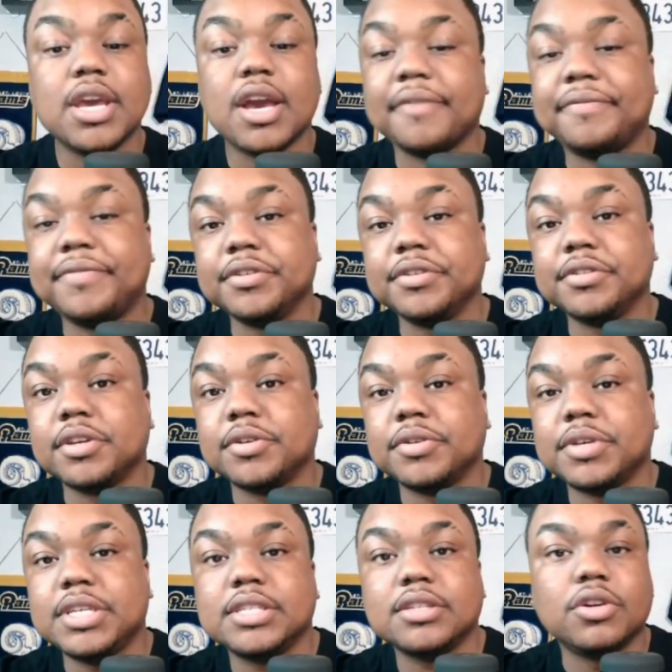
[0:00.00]
I feel as though
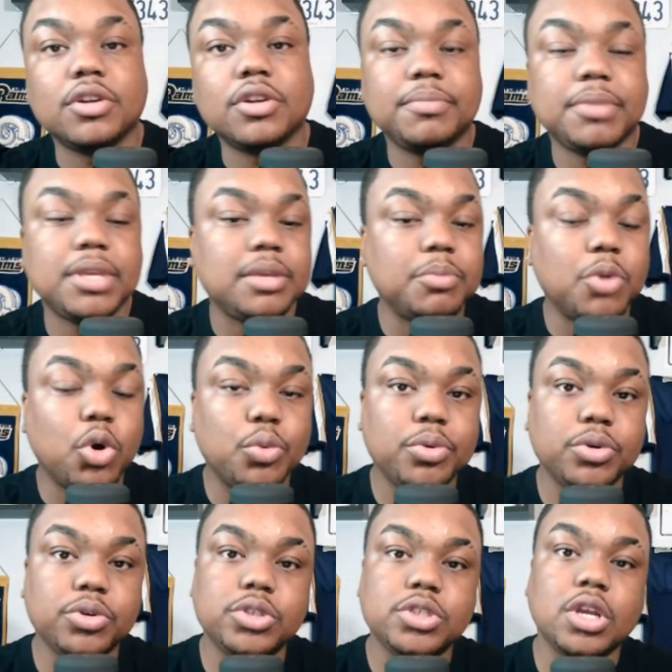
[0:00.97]
he's going to be
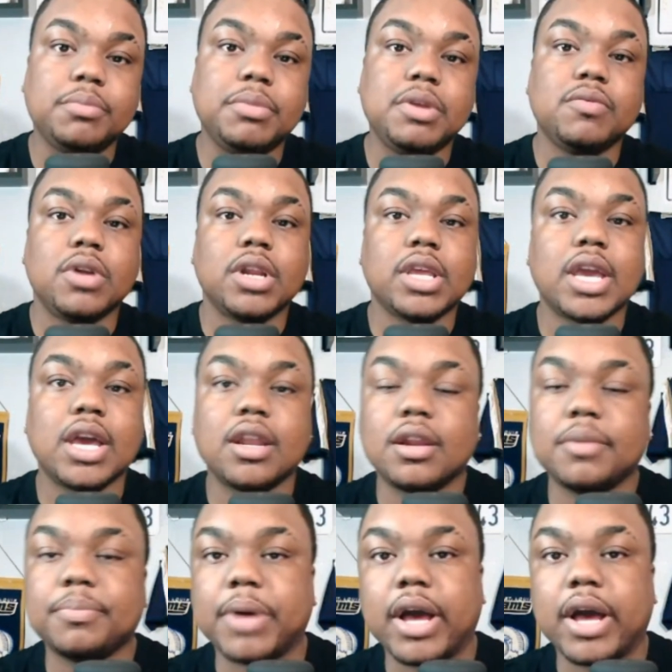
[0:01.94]
mobile. He's going to be running out
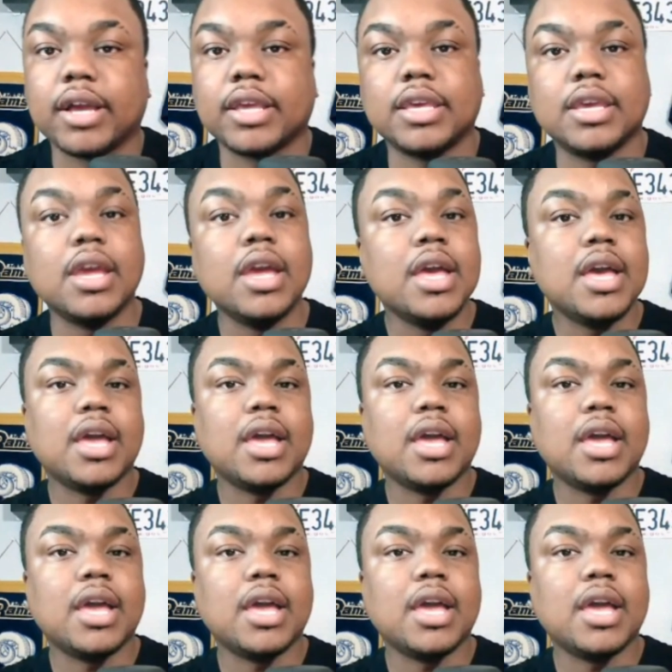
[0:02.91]
of the pocket.